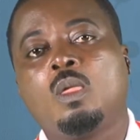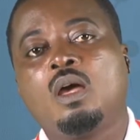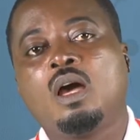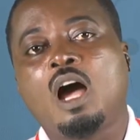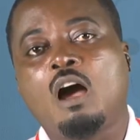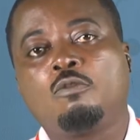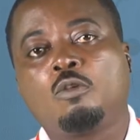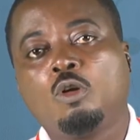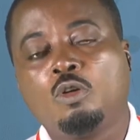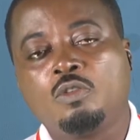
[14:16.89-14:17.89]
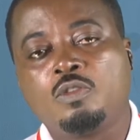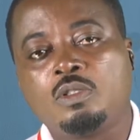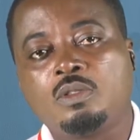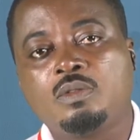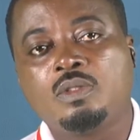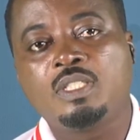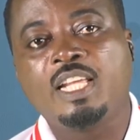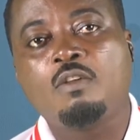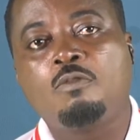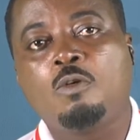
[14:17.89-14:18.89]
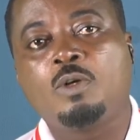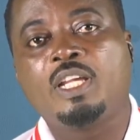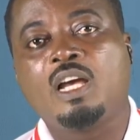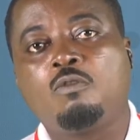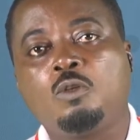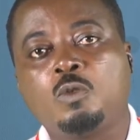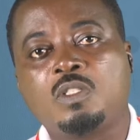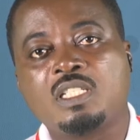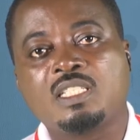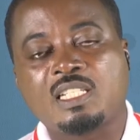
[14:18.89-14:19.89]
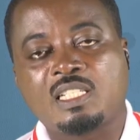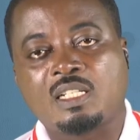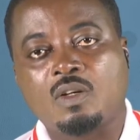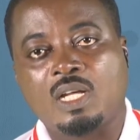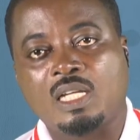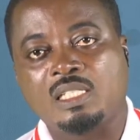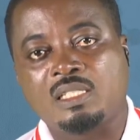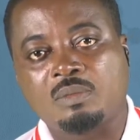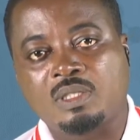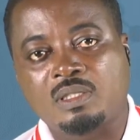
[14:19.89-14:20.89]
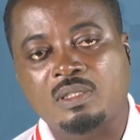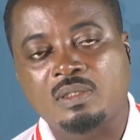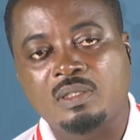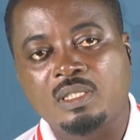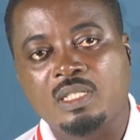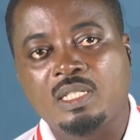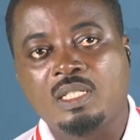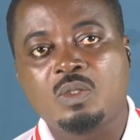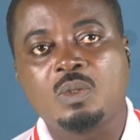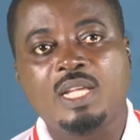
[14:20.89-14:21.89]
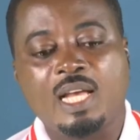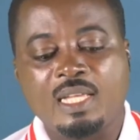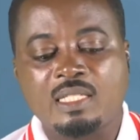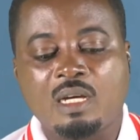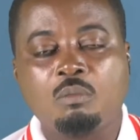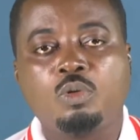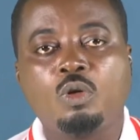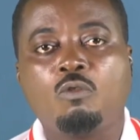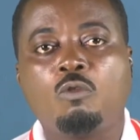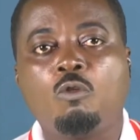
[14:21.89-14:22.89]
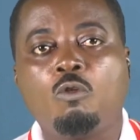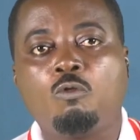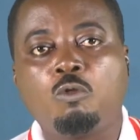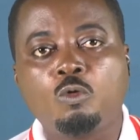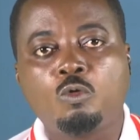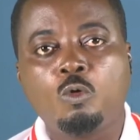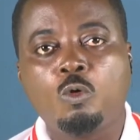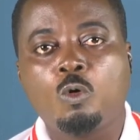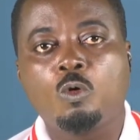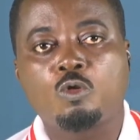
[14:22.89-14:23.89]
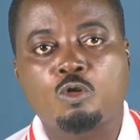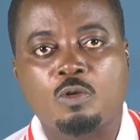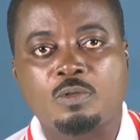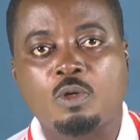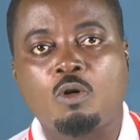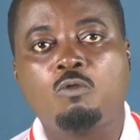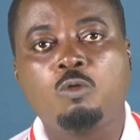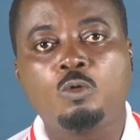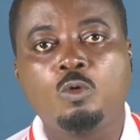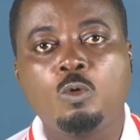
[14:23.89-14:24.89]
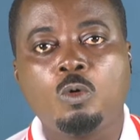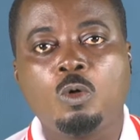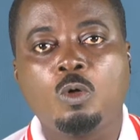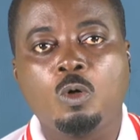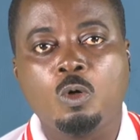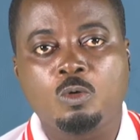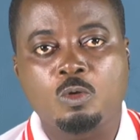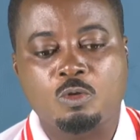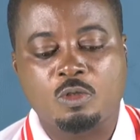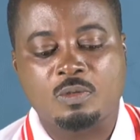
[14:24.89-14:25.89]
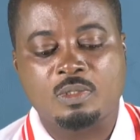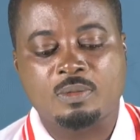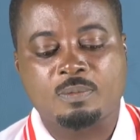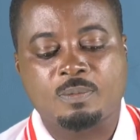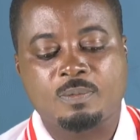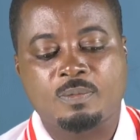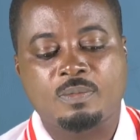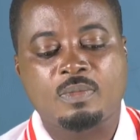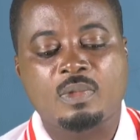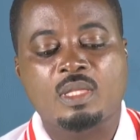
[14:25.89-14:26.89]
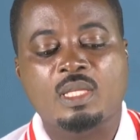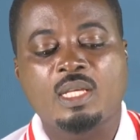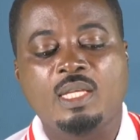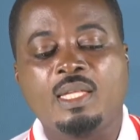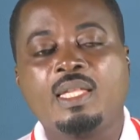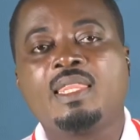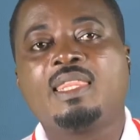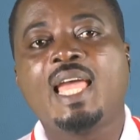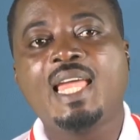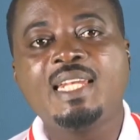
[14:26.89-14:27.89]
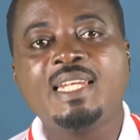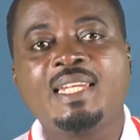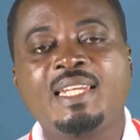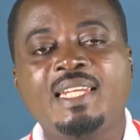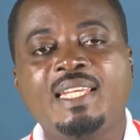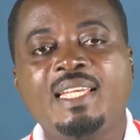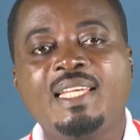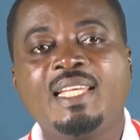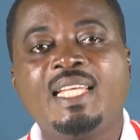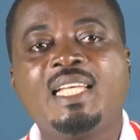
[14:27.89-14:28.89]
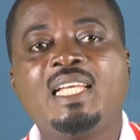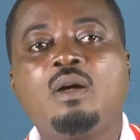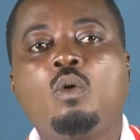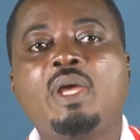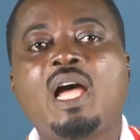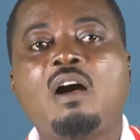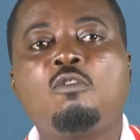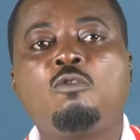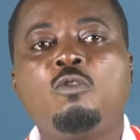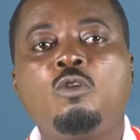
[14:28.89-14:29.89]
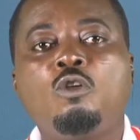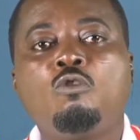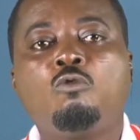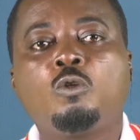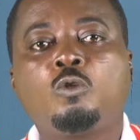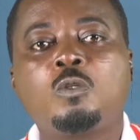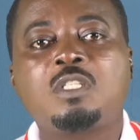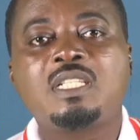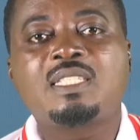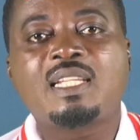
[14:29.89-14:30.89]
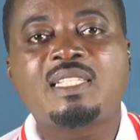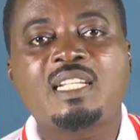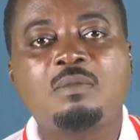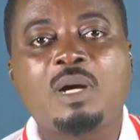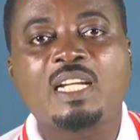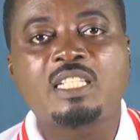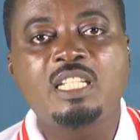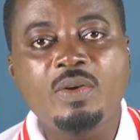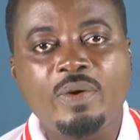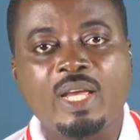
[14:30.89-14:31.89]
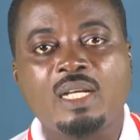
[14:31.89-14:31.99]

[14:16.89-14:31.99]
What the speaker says: have chlorophyll. Therefore, they are photosynthetic organisms. So they are example of phototrophs or photoautotrophs. Then we have photosynthetic bacteria.